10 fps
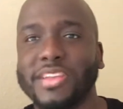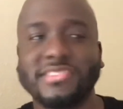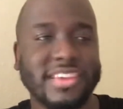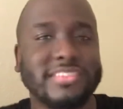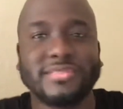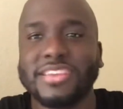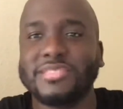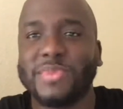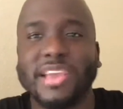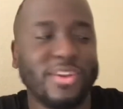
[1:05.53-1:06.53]

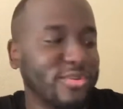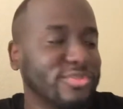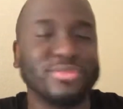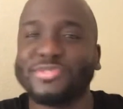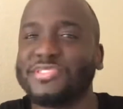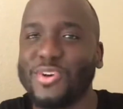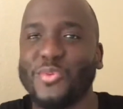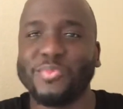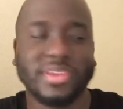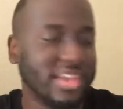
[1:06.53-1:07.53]
It's my go-to
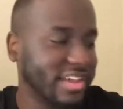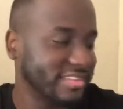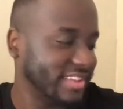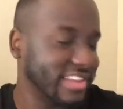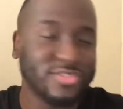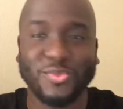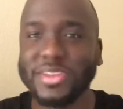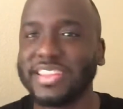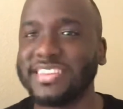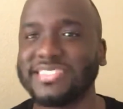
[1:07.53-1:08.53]
soap because it's
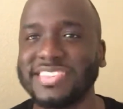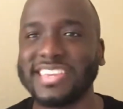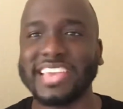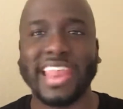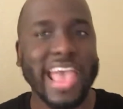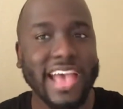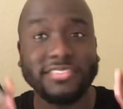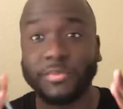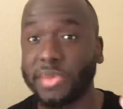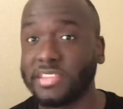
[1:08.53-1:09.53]
realistic, it
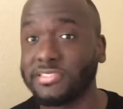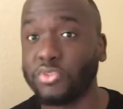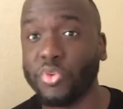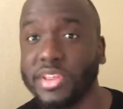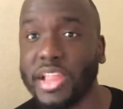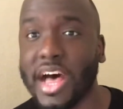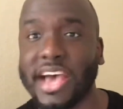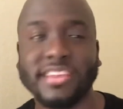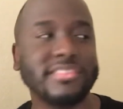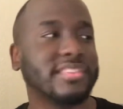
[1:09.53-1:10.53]
has the best
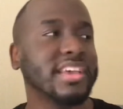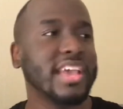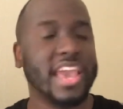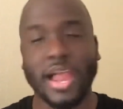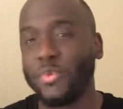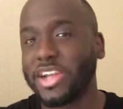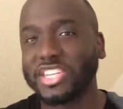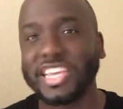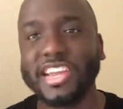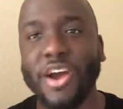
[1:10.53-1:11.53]
storylines, and I'm
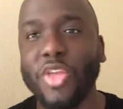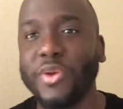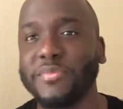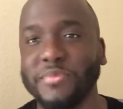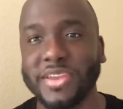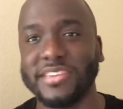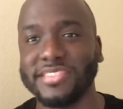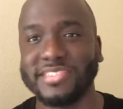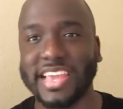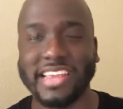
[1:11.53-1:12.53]
watching it here all the way from here in the
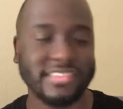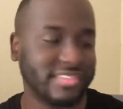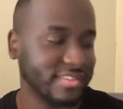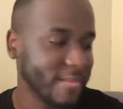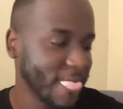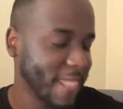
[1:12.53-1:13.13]
States.